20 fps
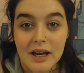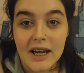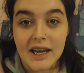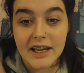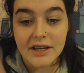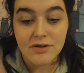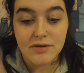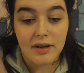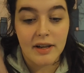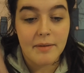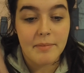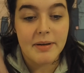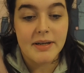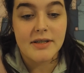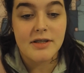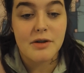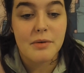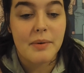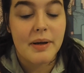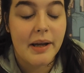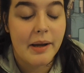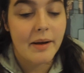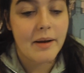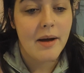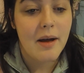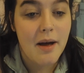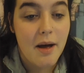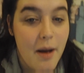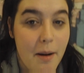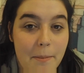Literally been doing
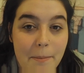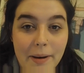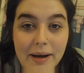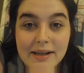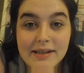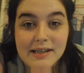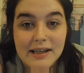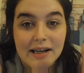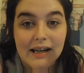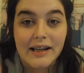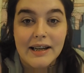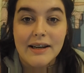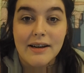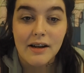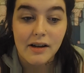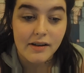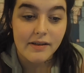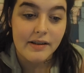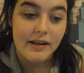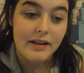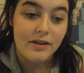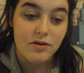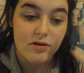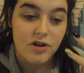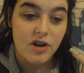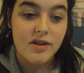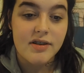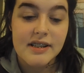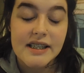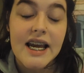basically nothing.
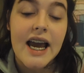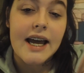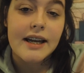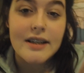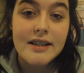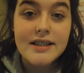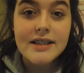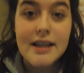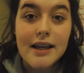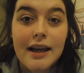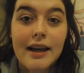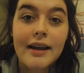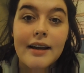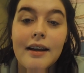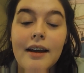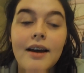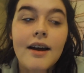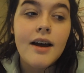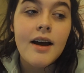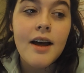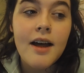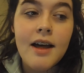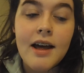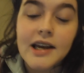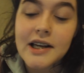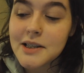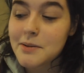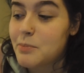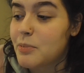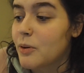Just editing,
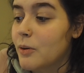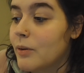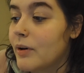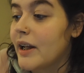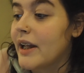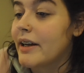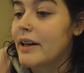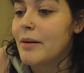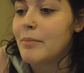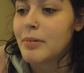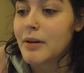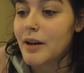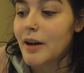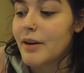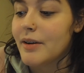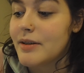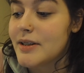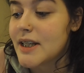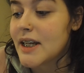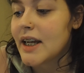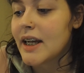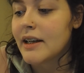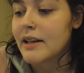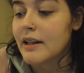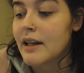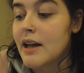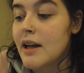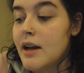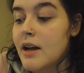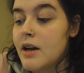exporting,
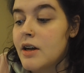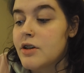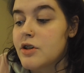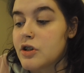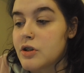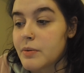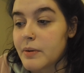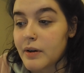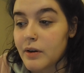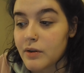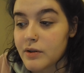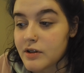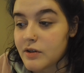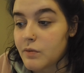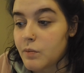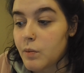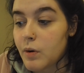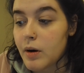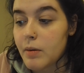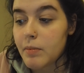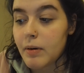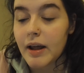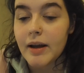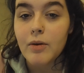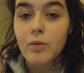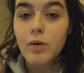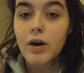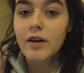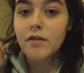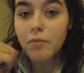uploading, just doing lots of work,
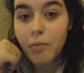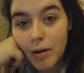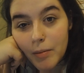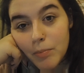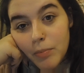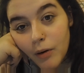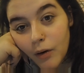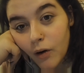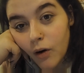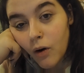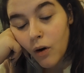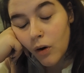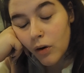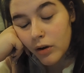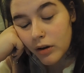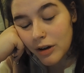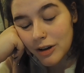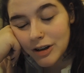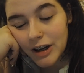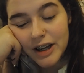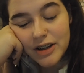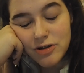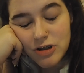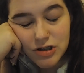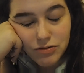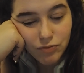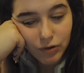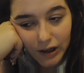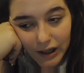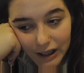like work for my blog, like
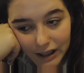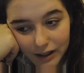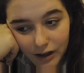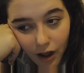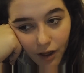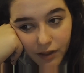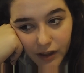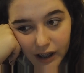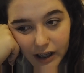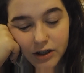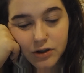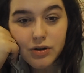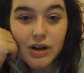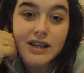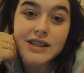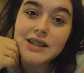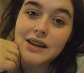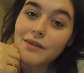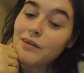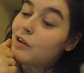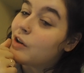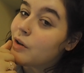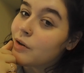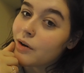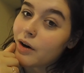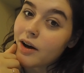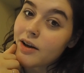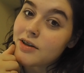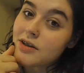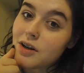just really nothing interesting for you
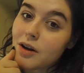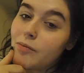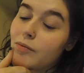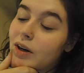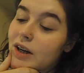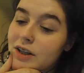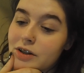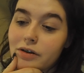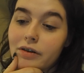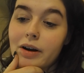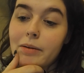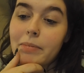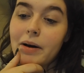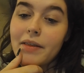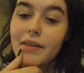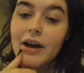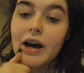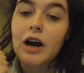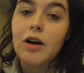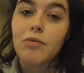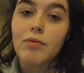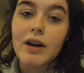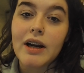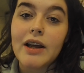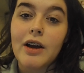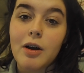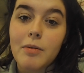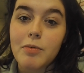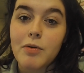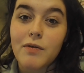guys. So I'm really sorry about that. I
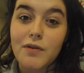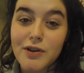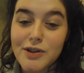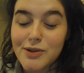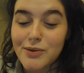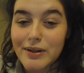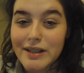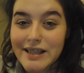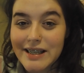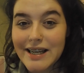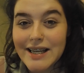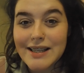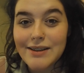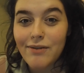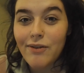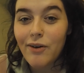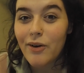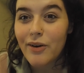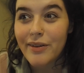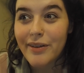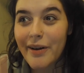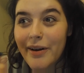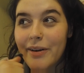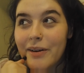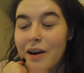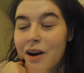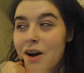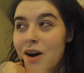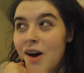really hope you've enjoyed today's vlog though.